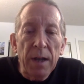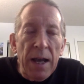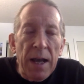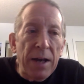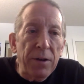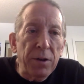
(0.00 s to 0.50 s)

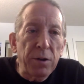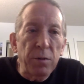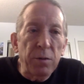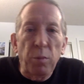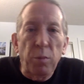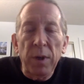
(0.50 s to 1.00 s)
How do you
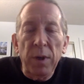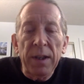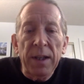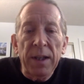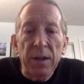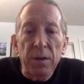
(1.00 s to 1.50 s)
bring
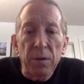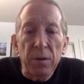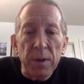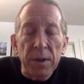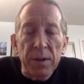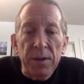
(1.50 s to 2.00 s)
that new
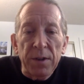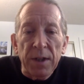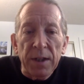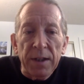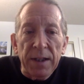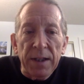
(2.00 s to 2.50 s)

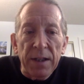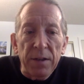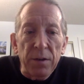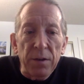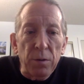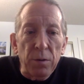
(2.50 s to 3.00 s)
insight, that
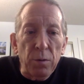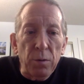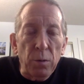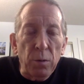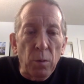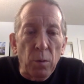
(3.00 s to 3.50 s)

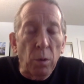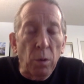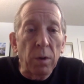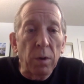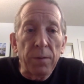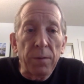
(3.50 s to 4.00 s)
new
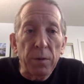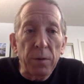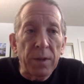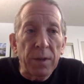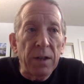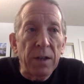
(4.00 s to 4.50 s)

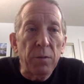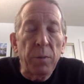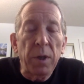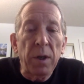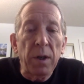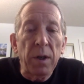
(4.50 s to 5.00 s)
worldview, that new
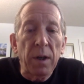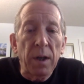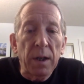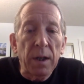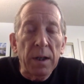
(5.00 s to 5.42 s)
paradigm,